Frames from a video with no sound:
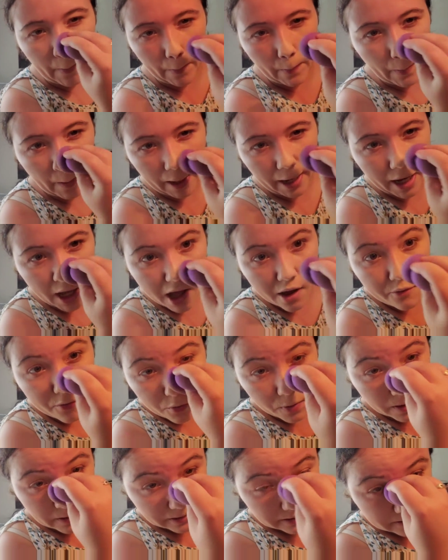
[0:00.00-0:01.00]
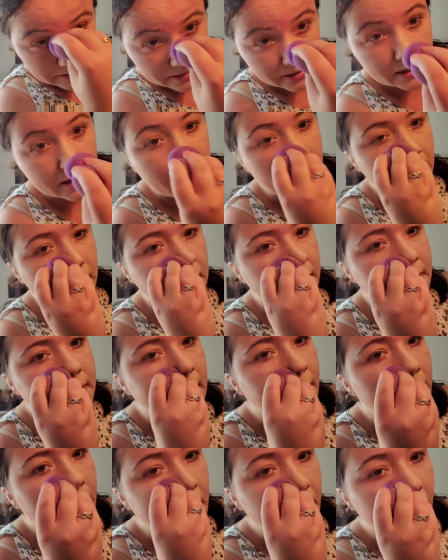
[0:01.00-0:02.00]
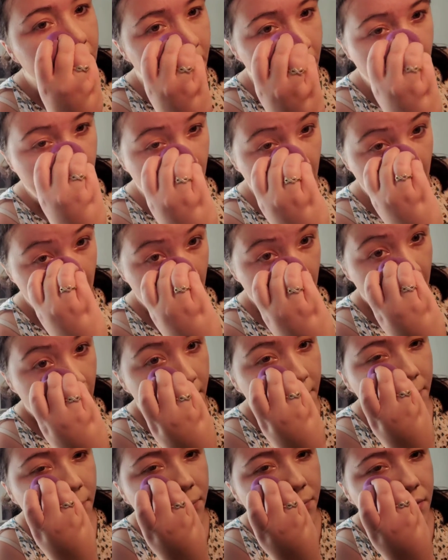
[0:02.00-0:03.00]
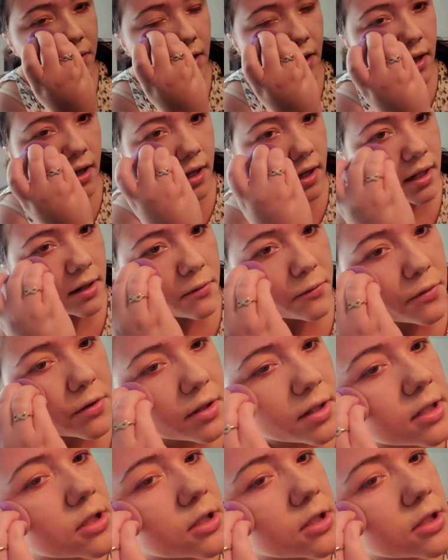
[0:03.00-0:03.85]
I have oily skin in the summer and really